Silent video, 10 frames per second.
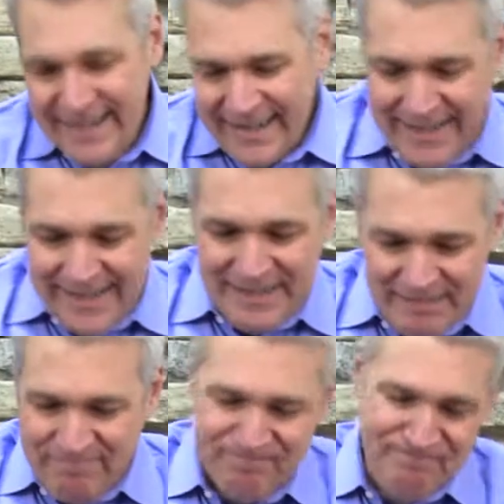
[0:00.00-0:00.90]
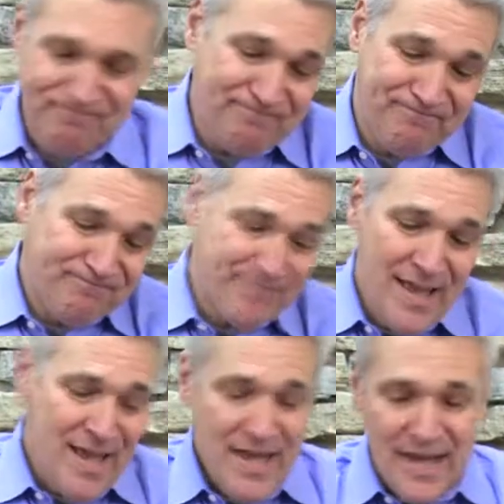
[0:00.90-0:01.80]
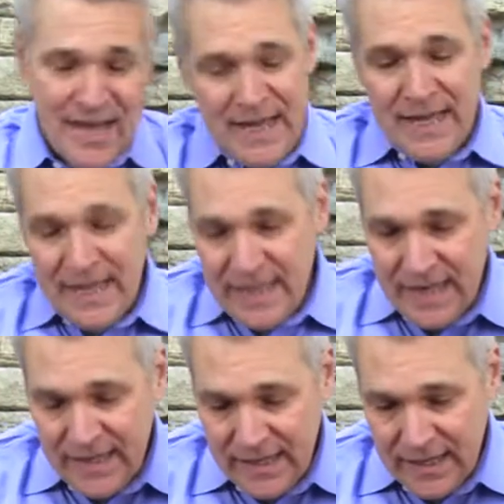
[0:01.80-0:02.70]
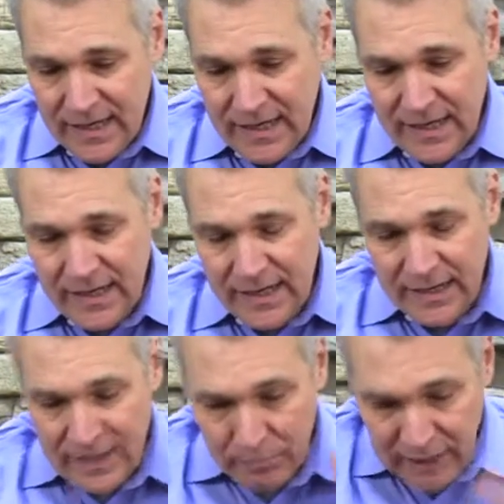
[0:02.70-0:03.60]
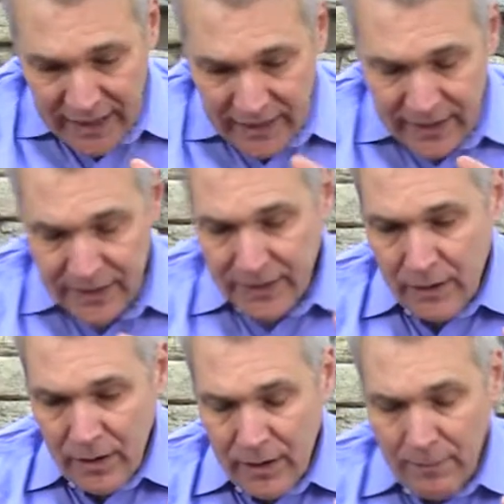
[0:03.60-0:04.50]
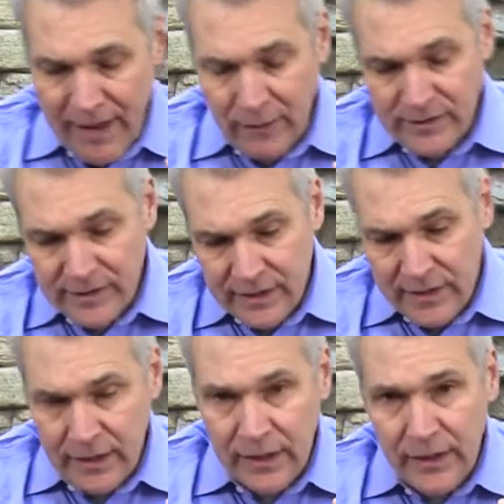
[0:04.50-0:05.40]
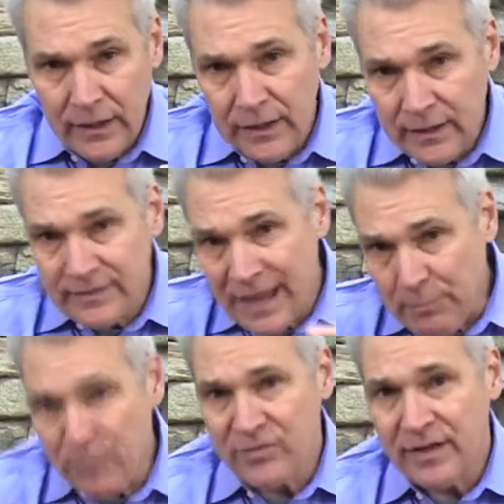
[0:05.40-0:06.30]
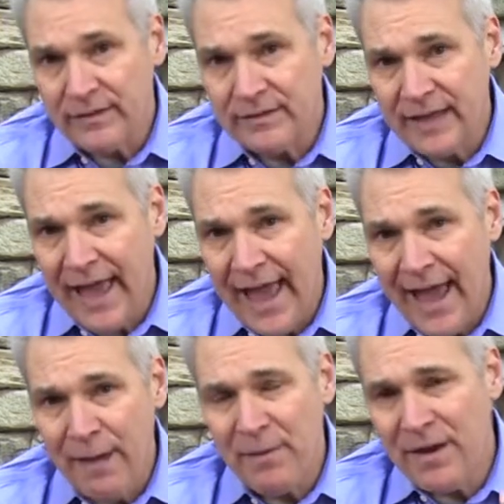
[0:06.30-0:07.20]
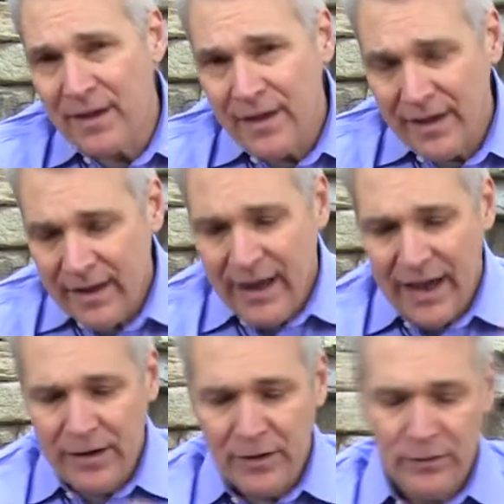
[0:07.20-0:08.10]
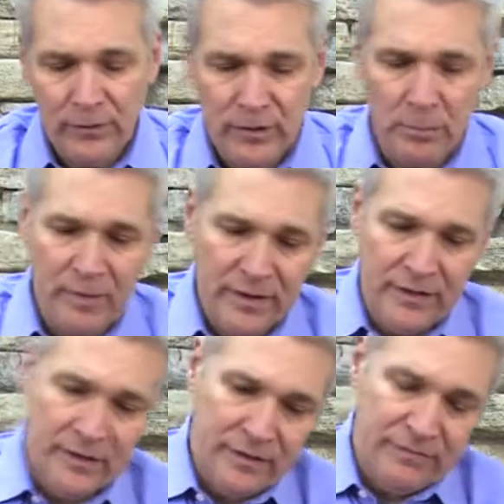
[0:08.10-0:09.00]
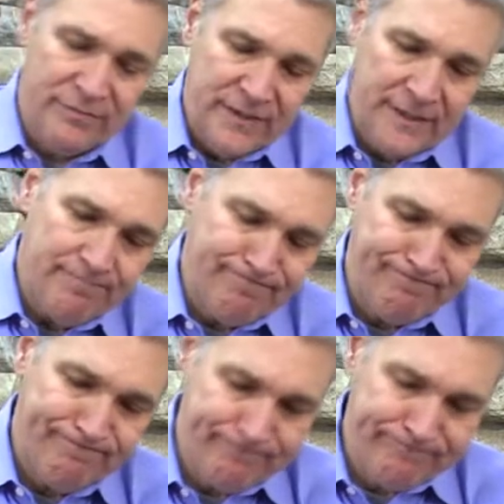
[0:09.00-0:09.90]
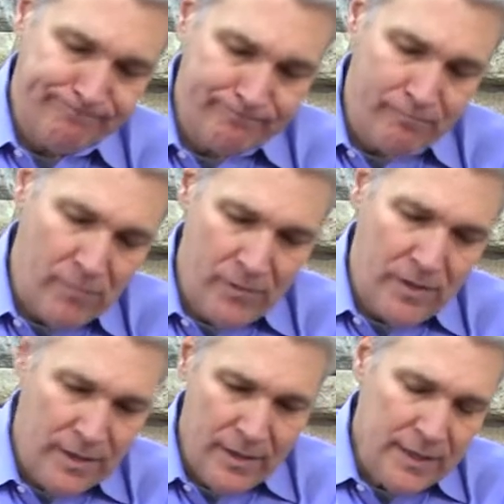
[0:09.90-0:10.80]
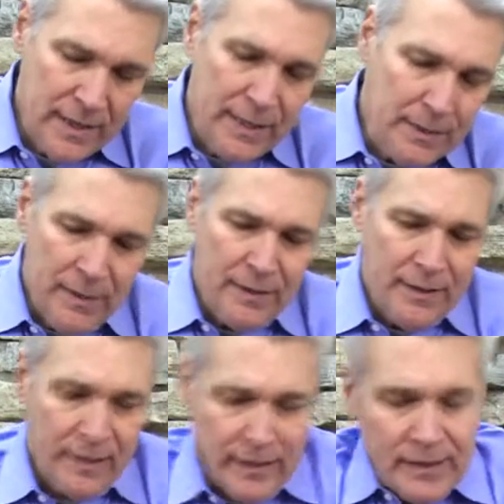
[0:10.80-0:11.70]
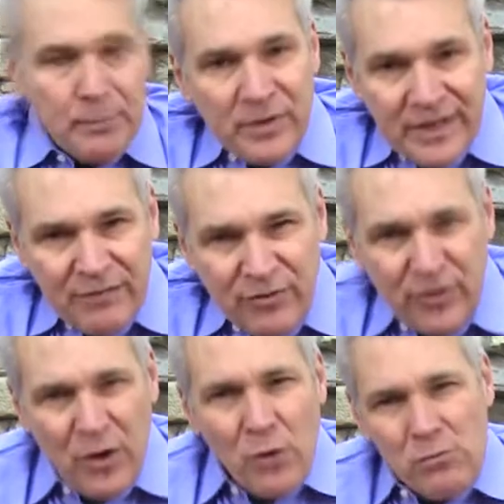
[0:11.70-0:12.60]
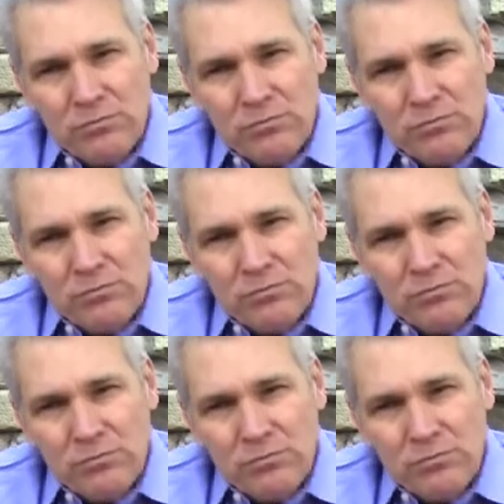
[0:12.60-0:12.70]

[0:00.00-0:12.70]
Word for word: Um, they, uh, they blend in about 10% uh, cab and another little bit of, um, I think, Petit Verdot.